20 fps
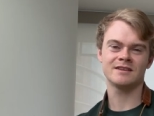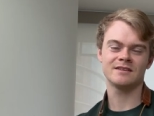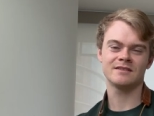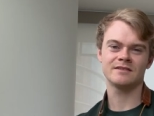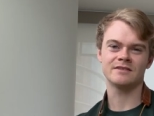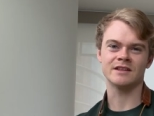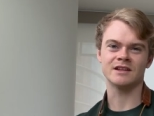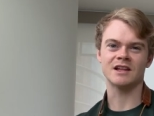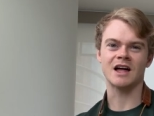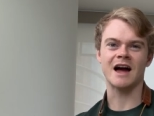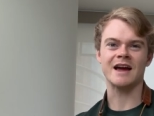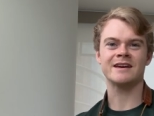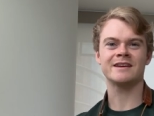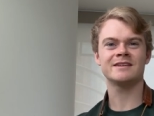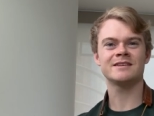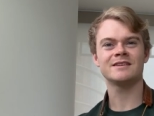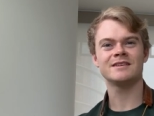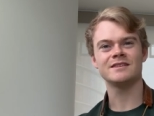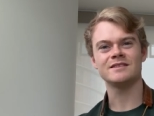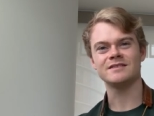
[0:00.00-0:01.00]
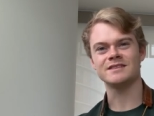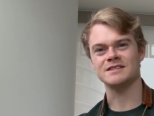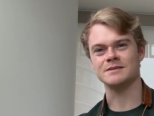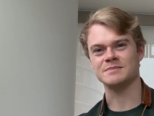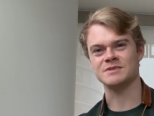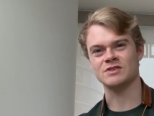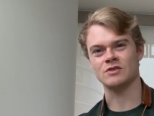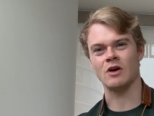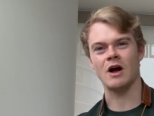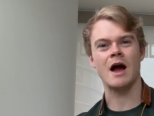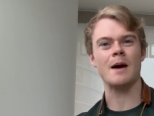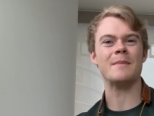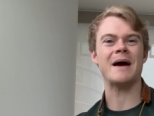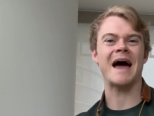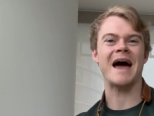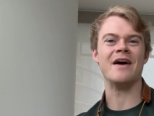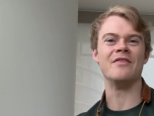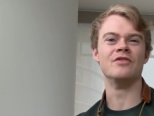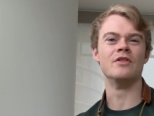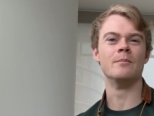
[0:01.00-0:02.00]
the like, the subscribe,
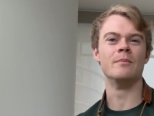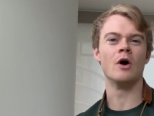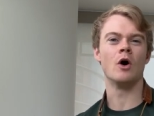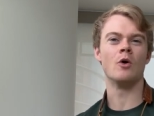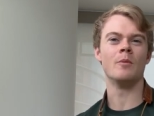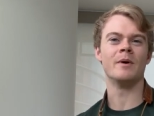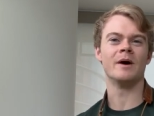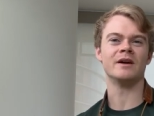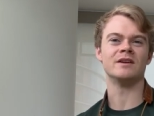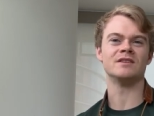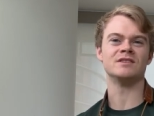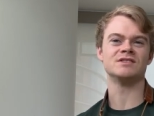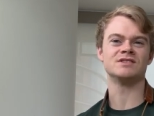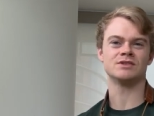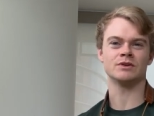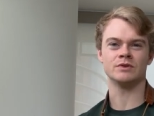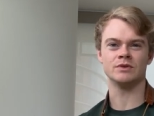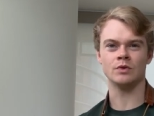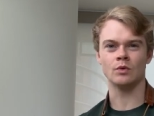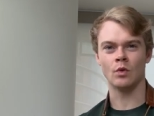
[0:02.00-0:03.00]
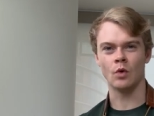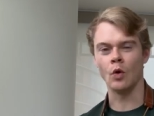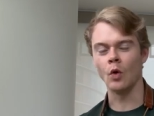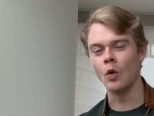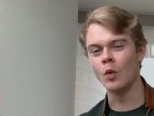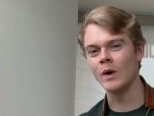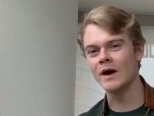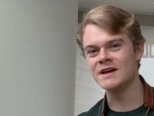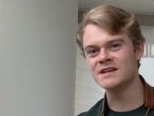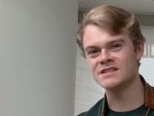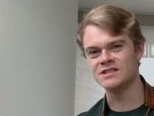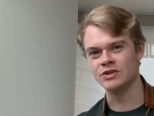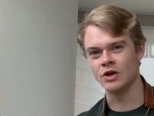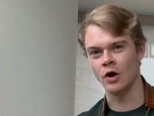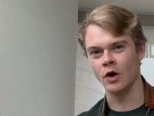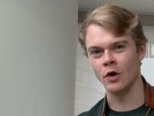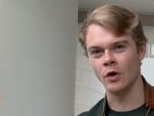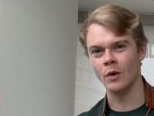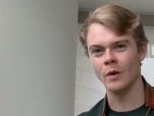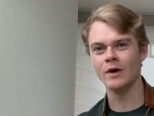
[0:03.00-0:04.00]
and the bell button so you always
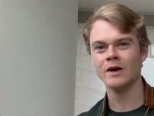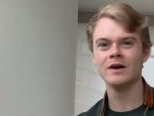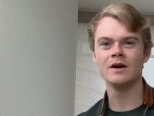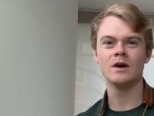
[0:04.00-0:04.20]
know